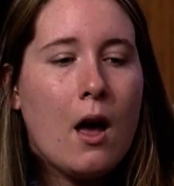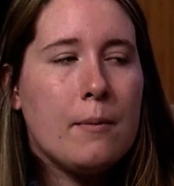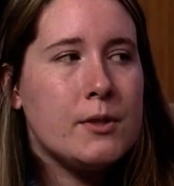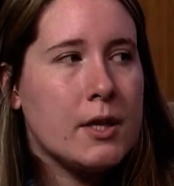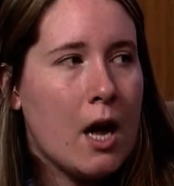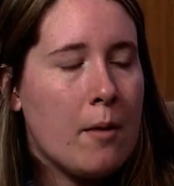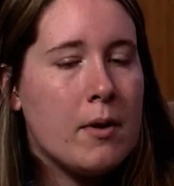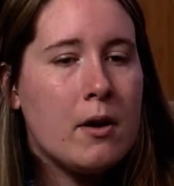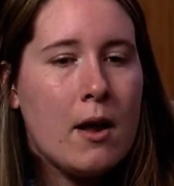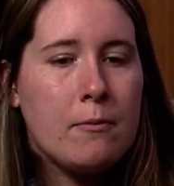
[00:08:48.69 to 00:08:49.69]
to come
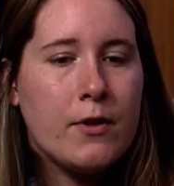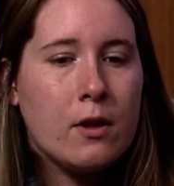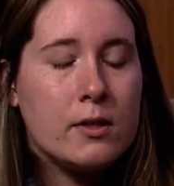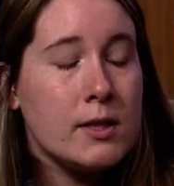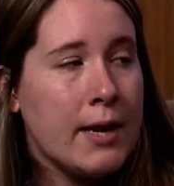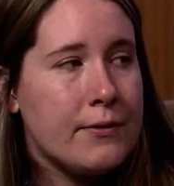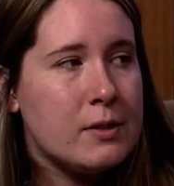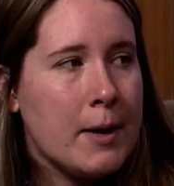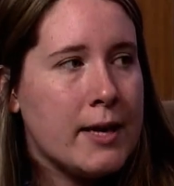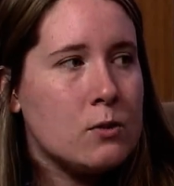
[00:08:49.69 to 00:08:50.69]
and feel a safe
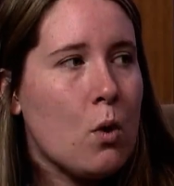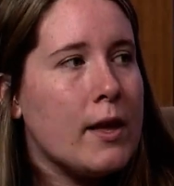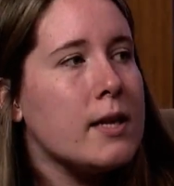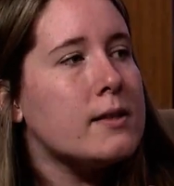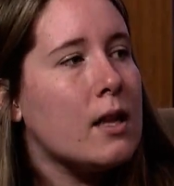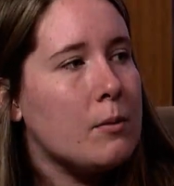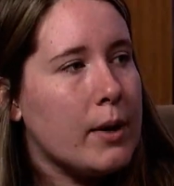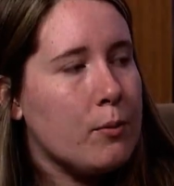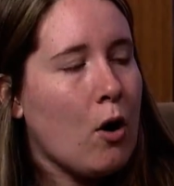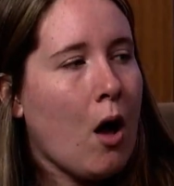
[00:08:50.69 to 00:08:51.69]
space while they can
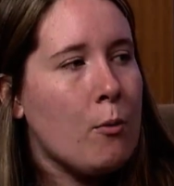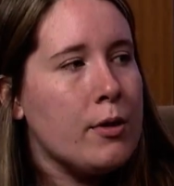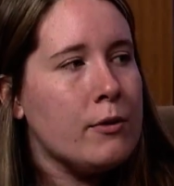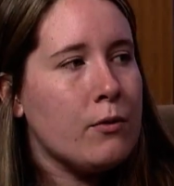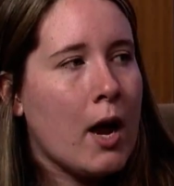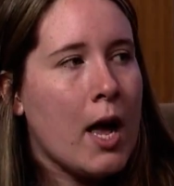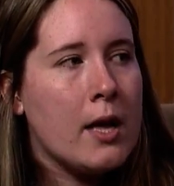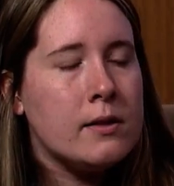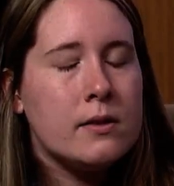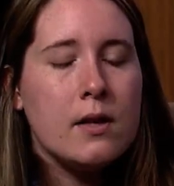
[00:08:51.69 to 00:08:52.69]
celebrate prom with their
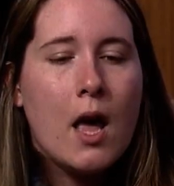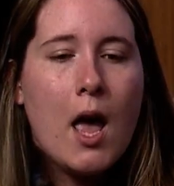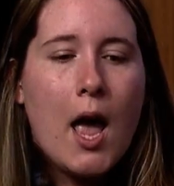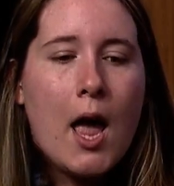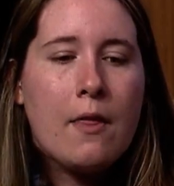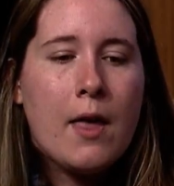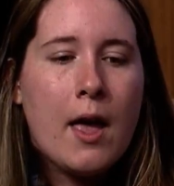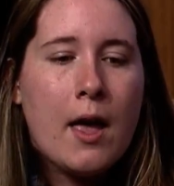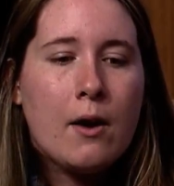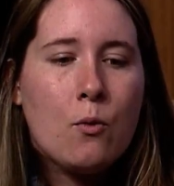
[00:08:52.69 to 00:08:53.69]
friends. And
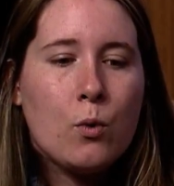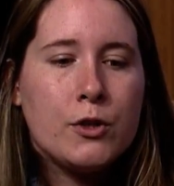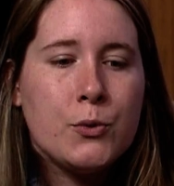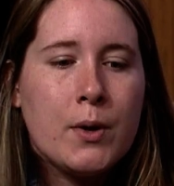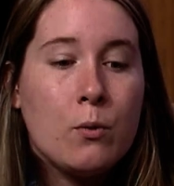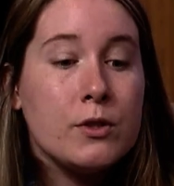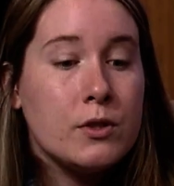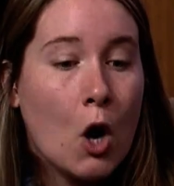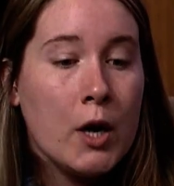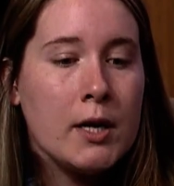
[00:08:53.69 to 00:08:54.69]
then we're
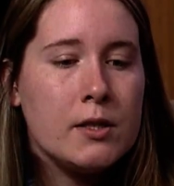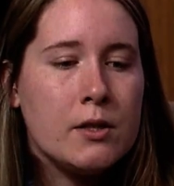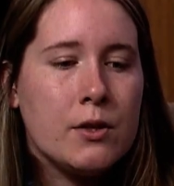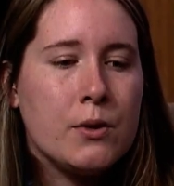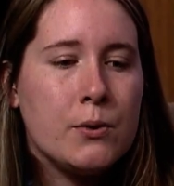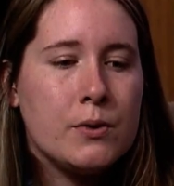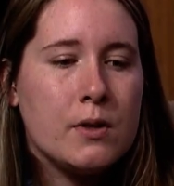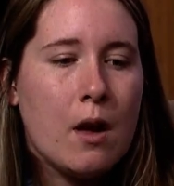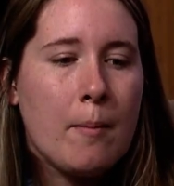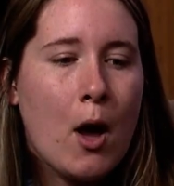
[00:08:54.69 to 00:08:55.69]
starting to do
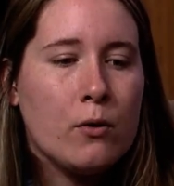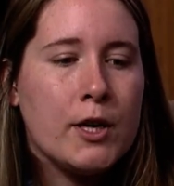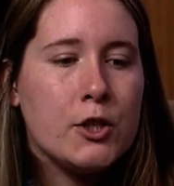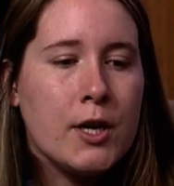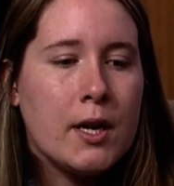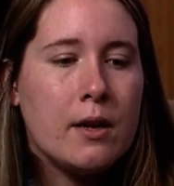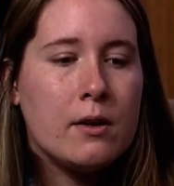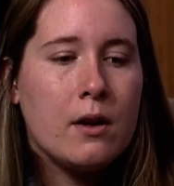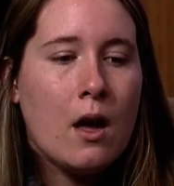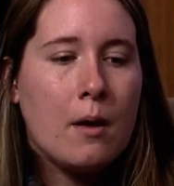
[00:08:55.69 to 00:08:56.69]
some outreach
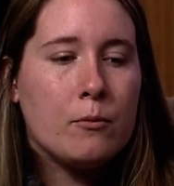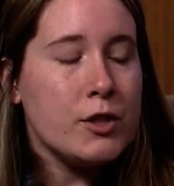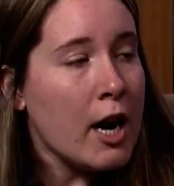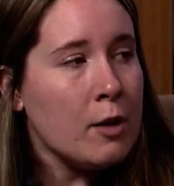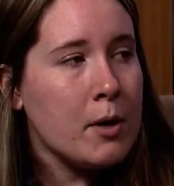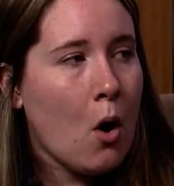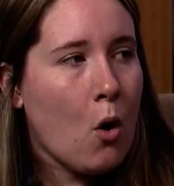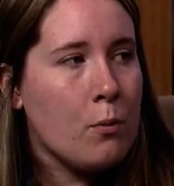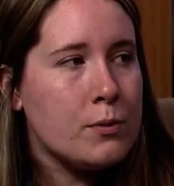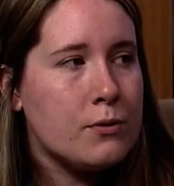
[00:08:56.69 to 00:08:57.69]
in retirement
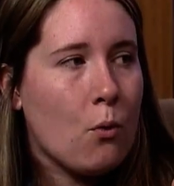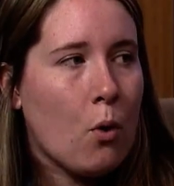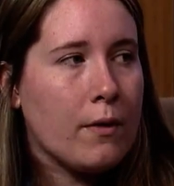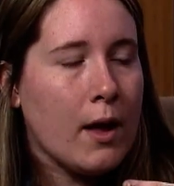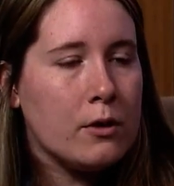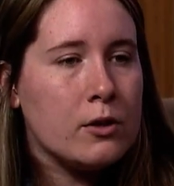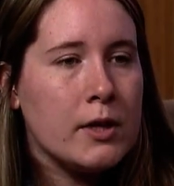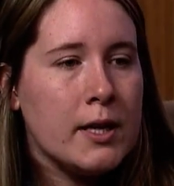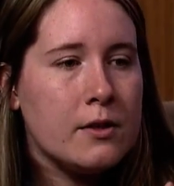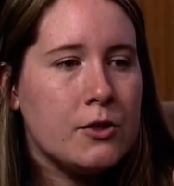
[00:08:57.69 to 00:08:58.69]
homes for the
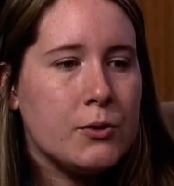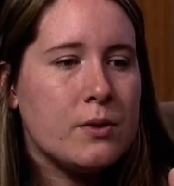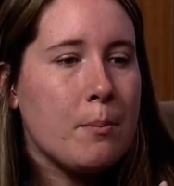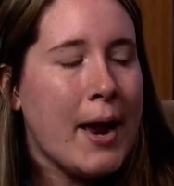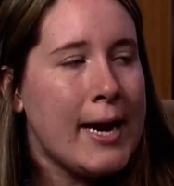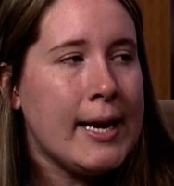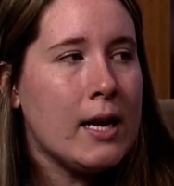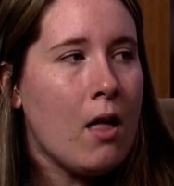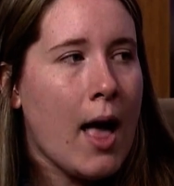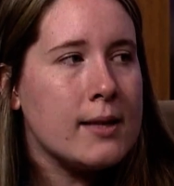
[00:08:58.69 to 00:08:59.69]
elderly to do some painting
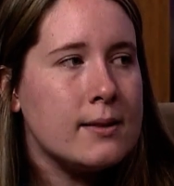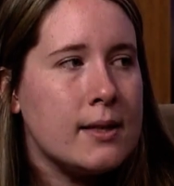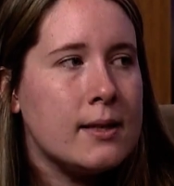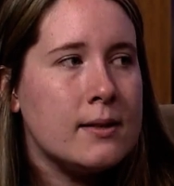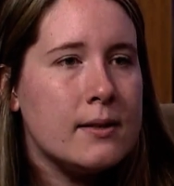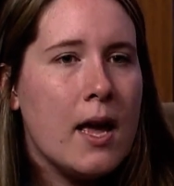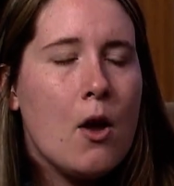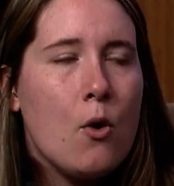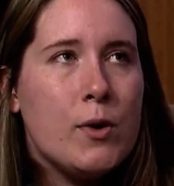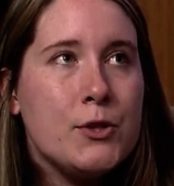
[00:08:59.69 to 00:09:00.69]
classes.
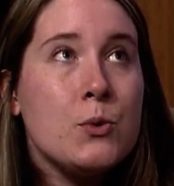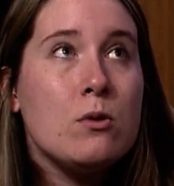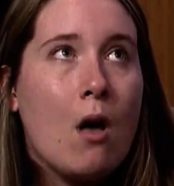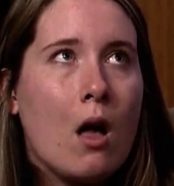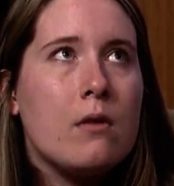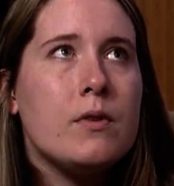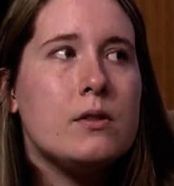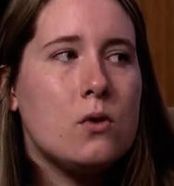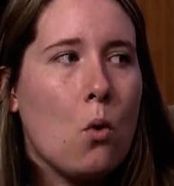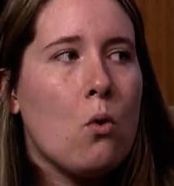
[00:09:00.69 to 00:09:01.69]
We do a lot of
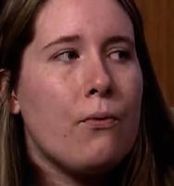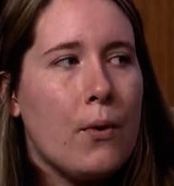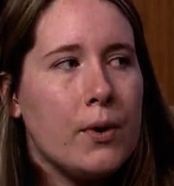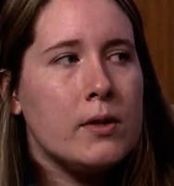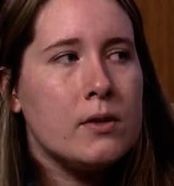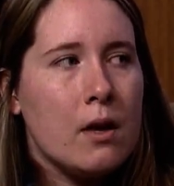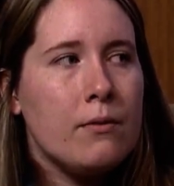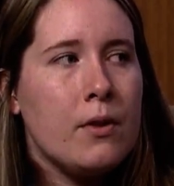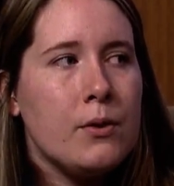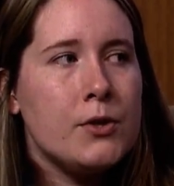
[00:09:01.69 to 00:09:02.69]
adult focused stuff
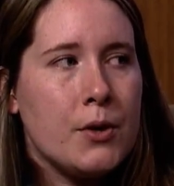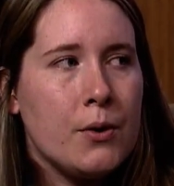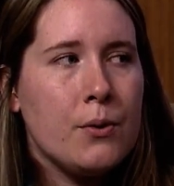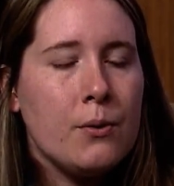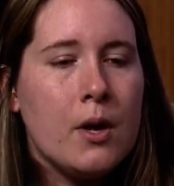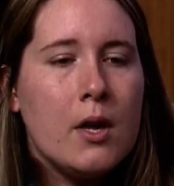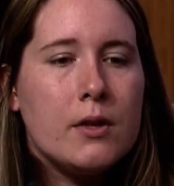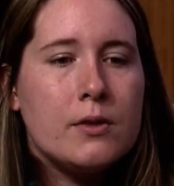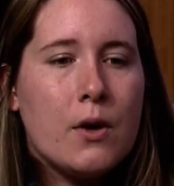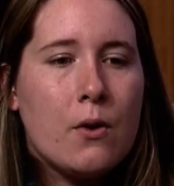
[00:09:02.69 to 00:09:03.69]
though too.
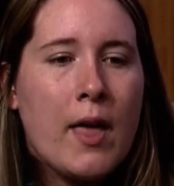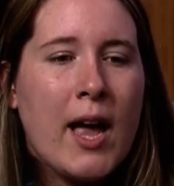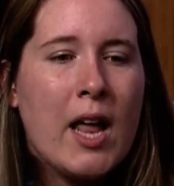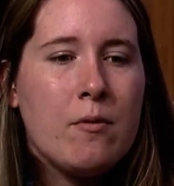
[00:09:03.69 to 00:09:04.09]
So that kind of